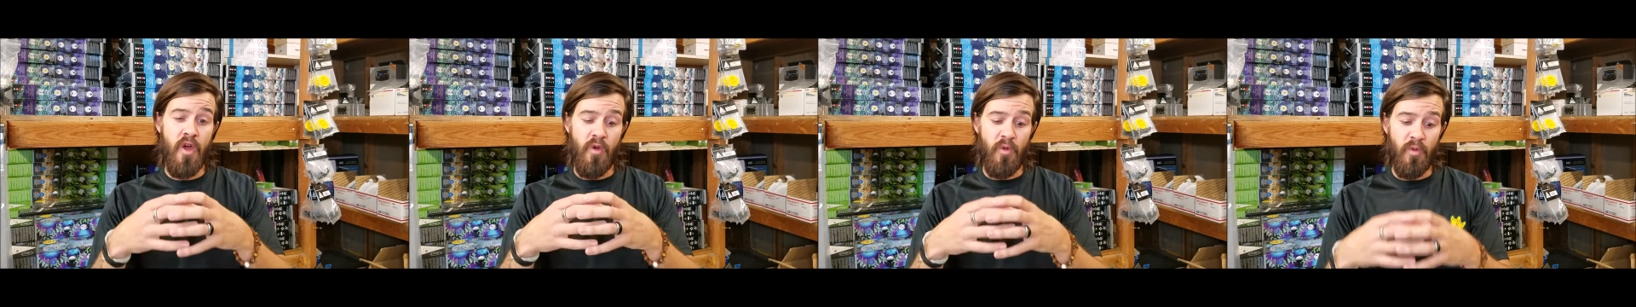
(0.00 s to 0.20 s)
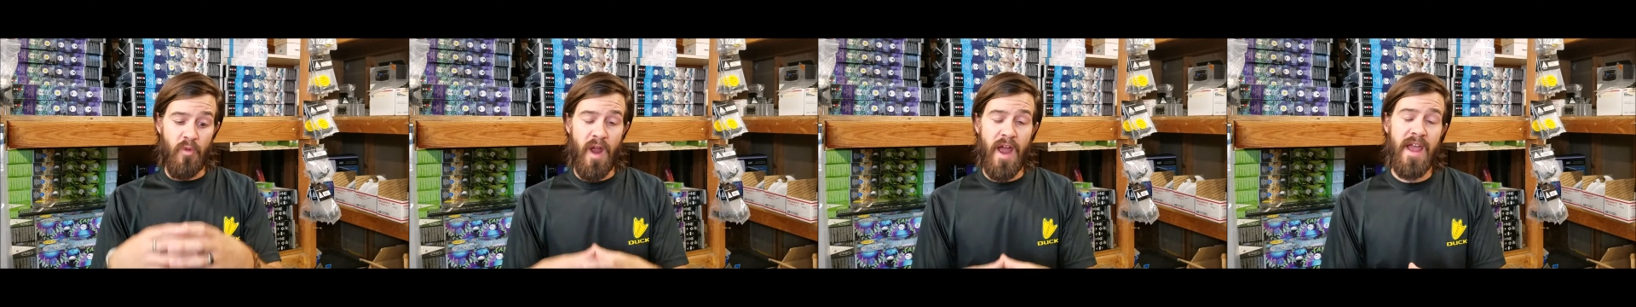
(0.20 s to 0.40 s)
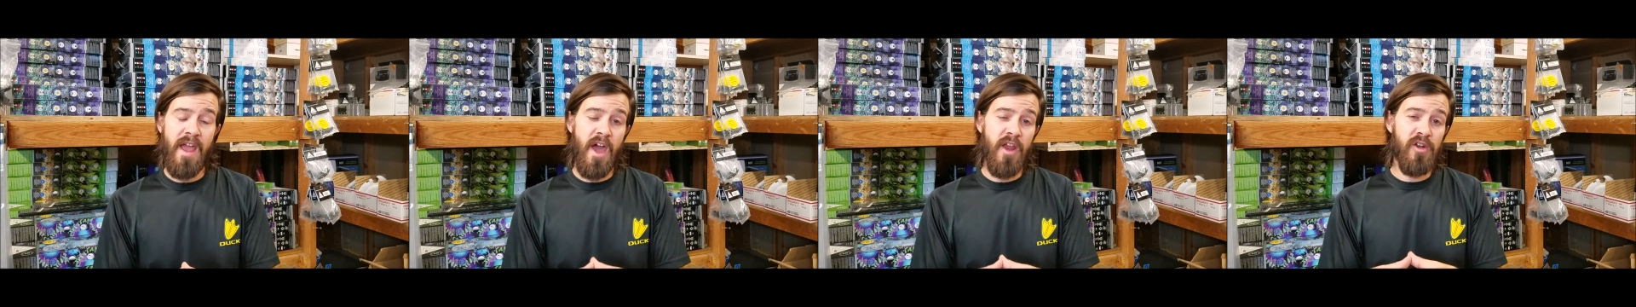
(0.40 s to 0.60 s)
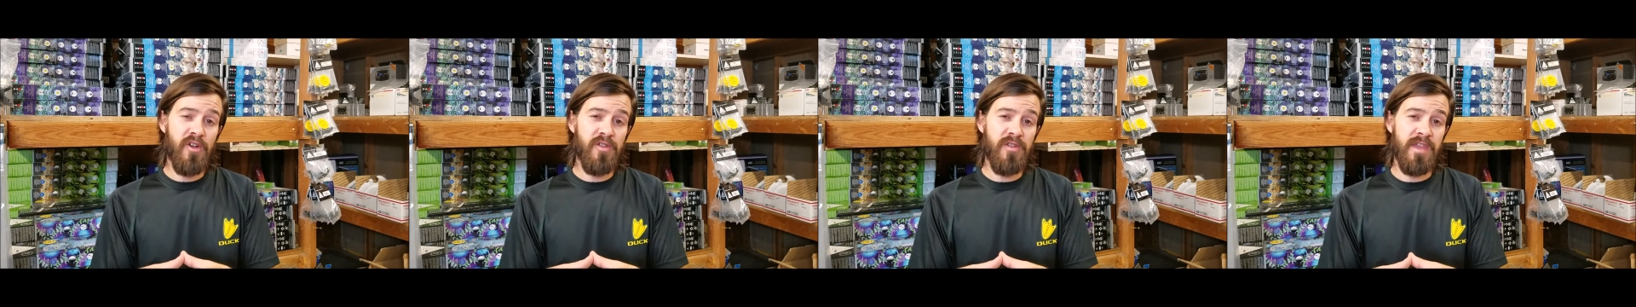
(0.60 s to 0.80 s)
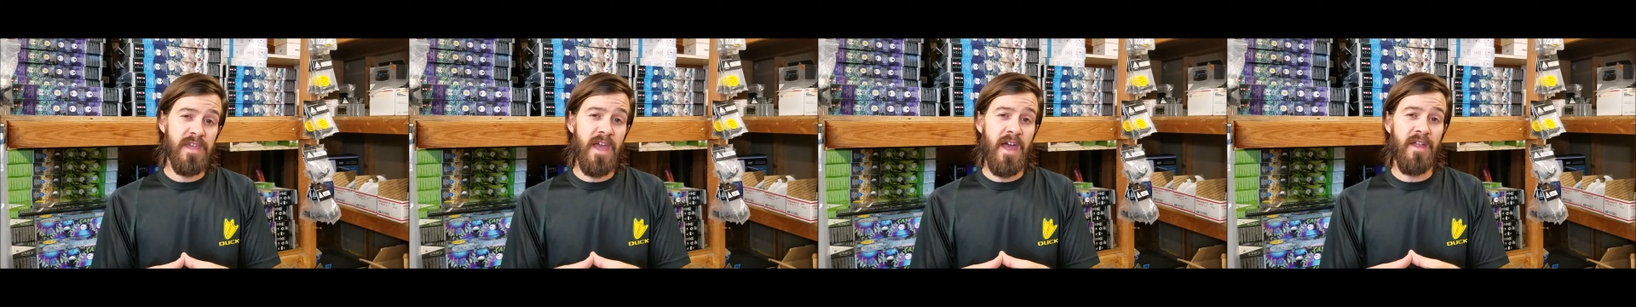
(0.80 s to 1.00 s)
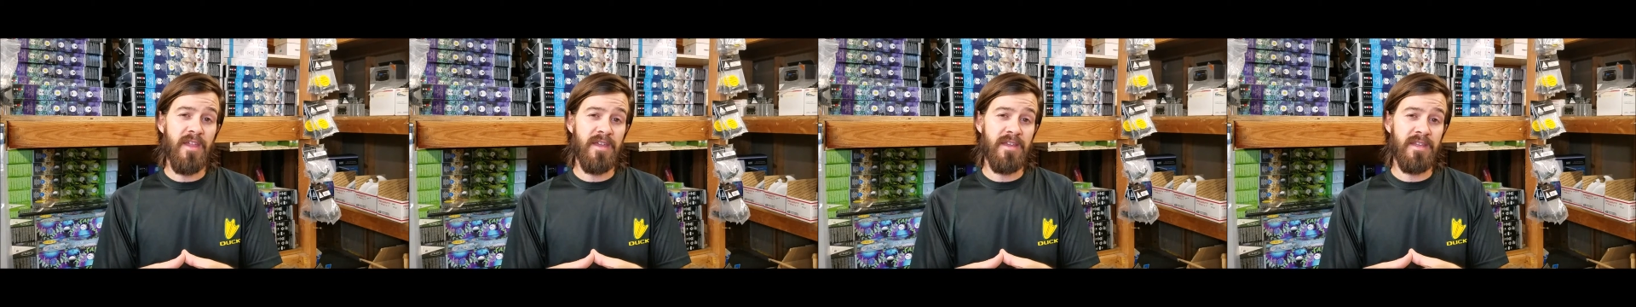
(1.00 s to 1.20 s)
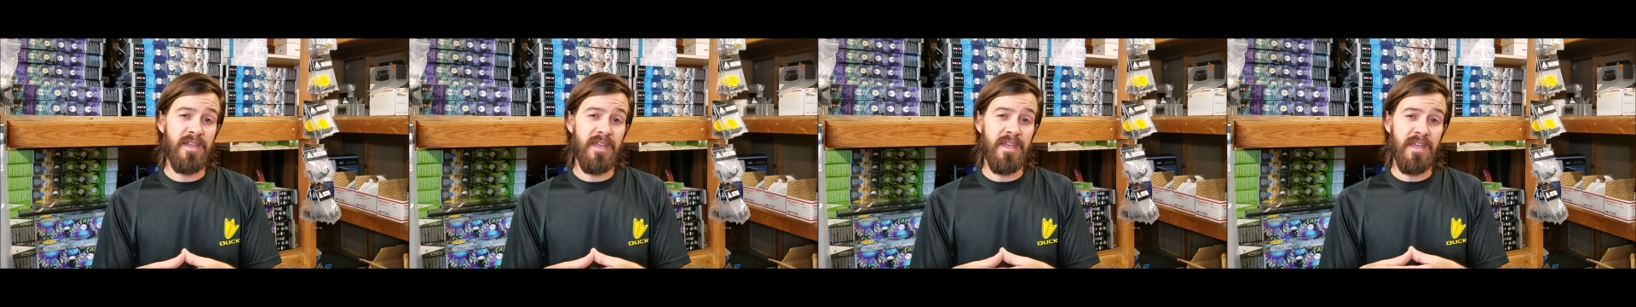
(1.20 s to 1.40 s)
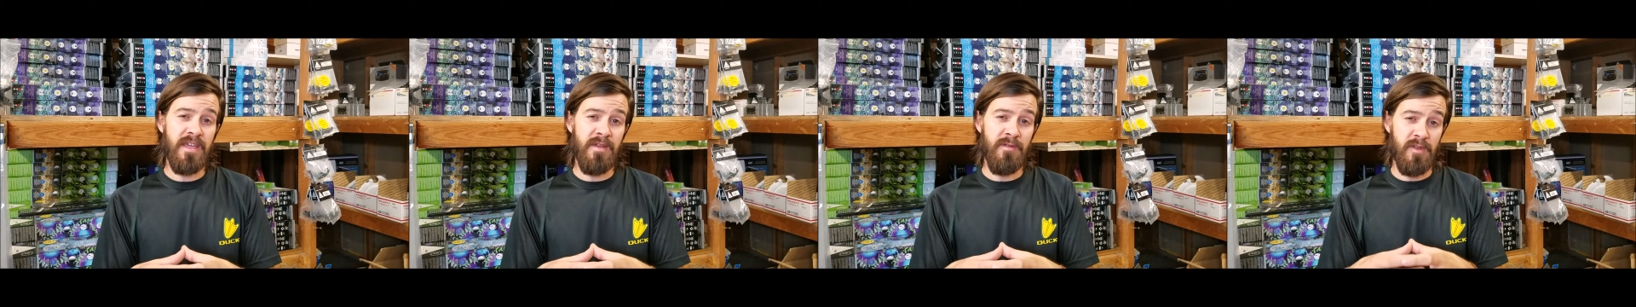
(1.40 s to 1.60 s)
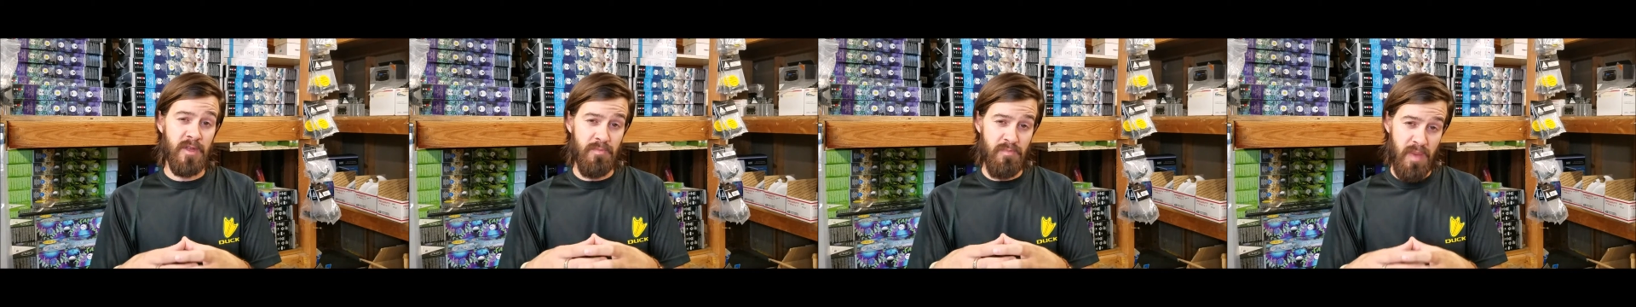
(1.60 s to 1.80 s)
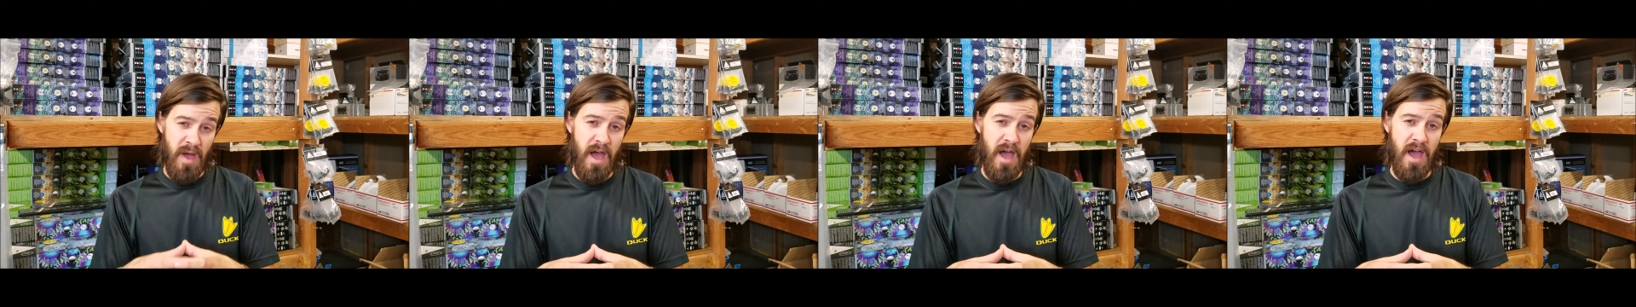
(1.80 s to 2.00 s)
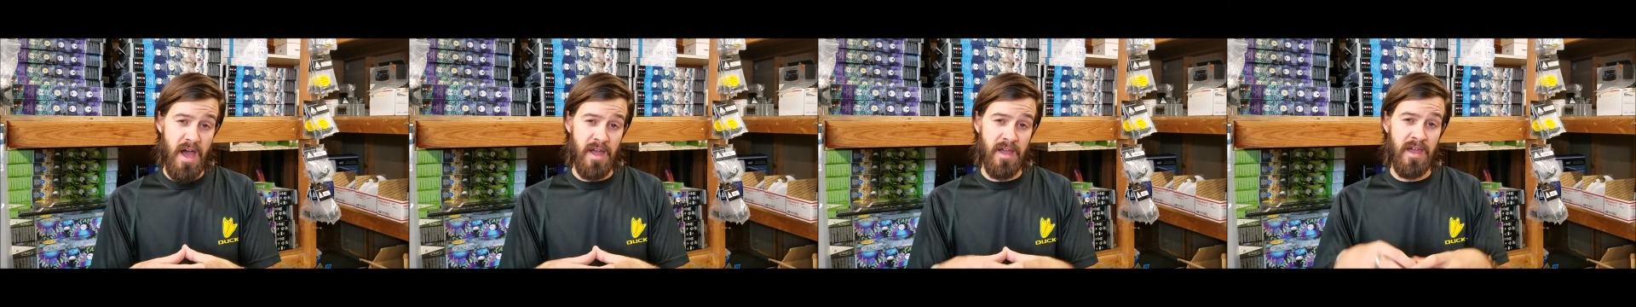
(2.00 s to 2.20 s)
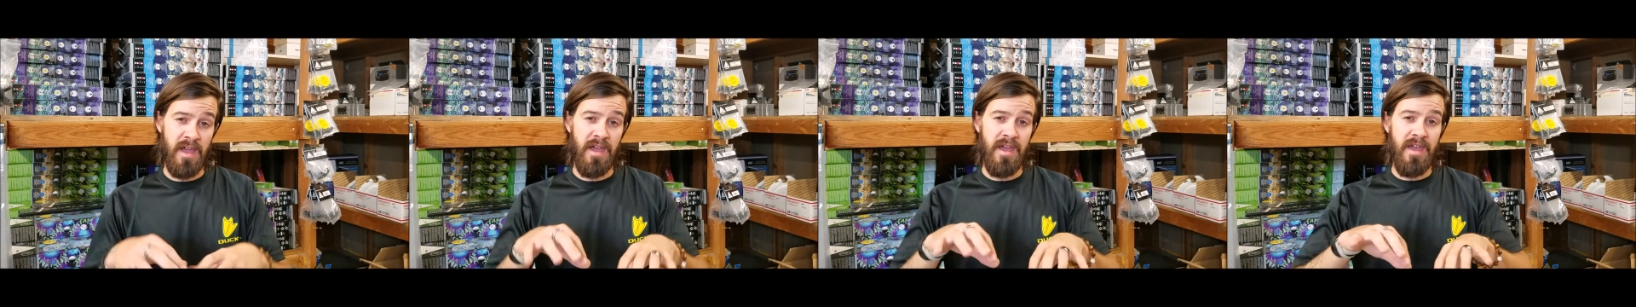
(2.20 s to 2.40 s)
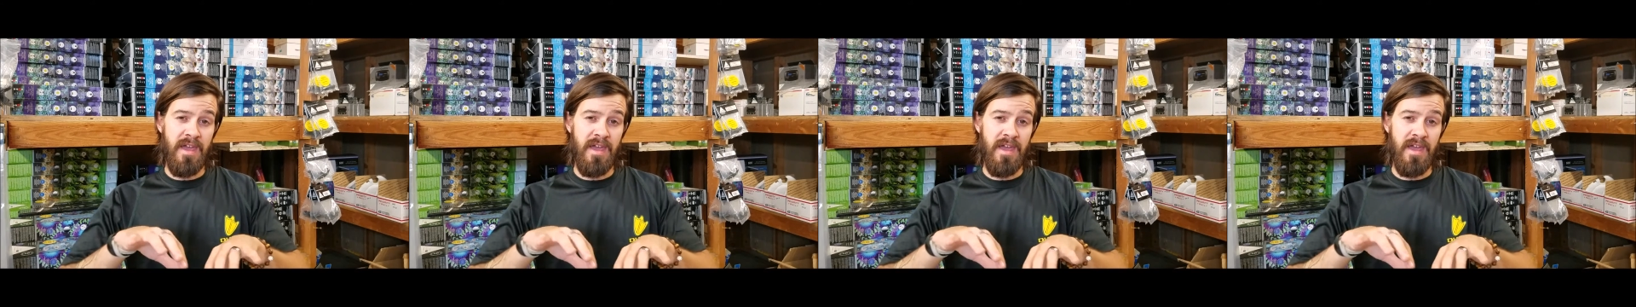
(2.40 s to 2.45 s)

right under the LED's puck,